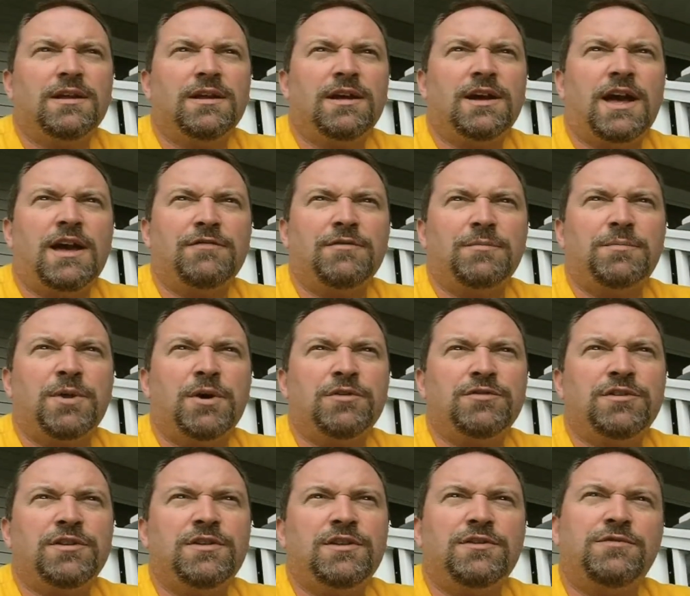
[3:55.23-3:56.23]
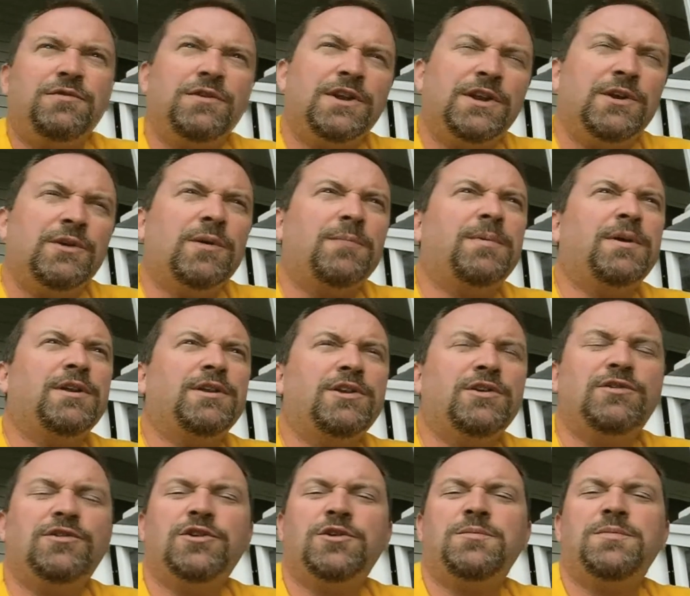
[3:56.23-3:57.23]
I haven't posted this video up on
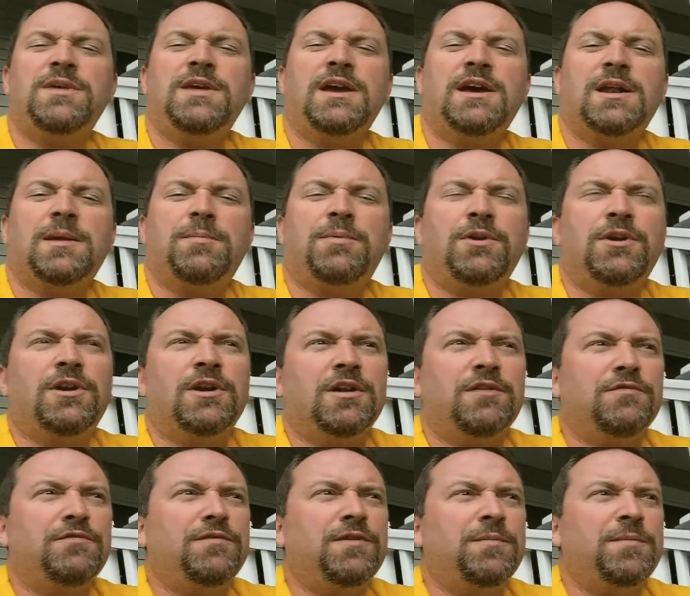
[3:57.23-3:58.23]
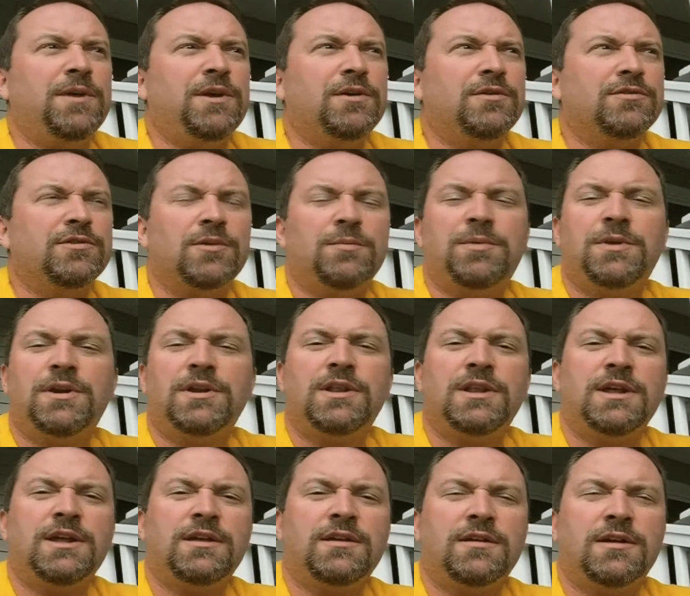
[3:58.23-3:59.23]
YouTube yet. I put it on Vimeo, so I'll put a link.